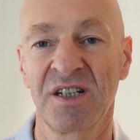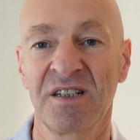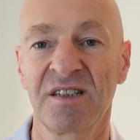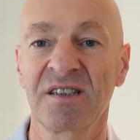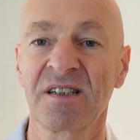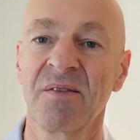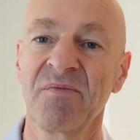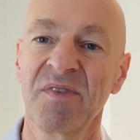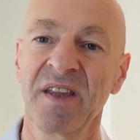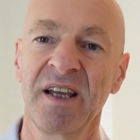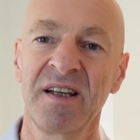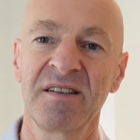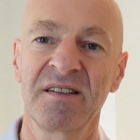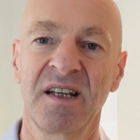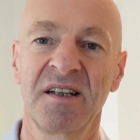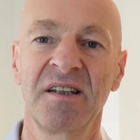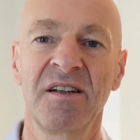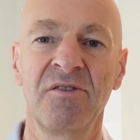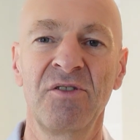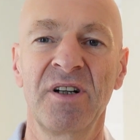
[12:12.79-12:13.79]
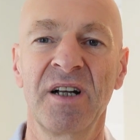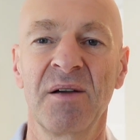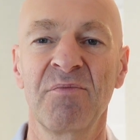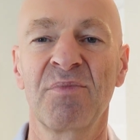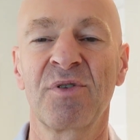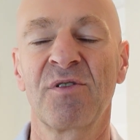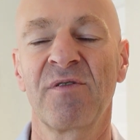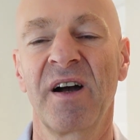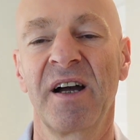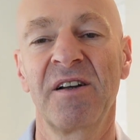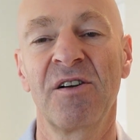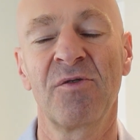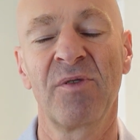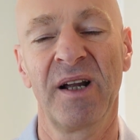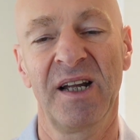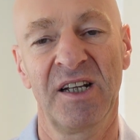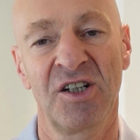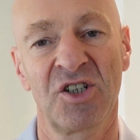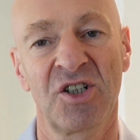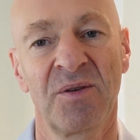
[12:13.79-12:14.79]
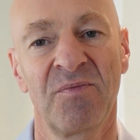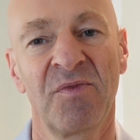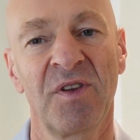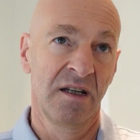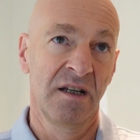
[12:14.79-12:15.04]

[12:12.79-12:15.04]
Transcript: is, that you can provide a range.